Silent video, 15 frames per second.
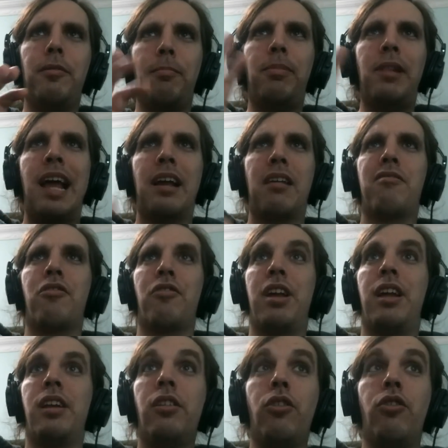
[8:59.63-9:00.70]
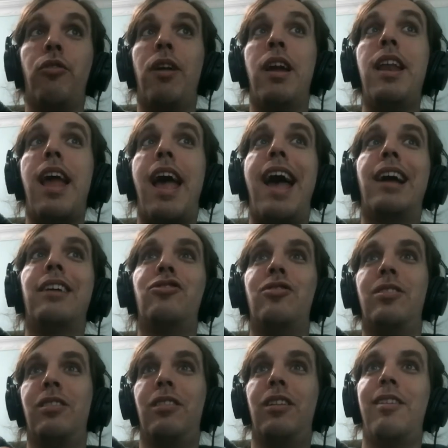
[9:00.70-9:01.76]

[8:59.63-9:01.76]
black screen, great action,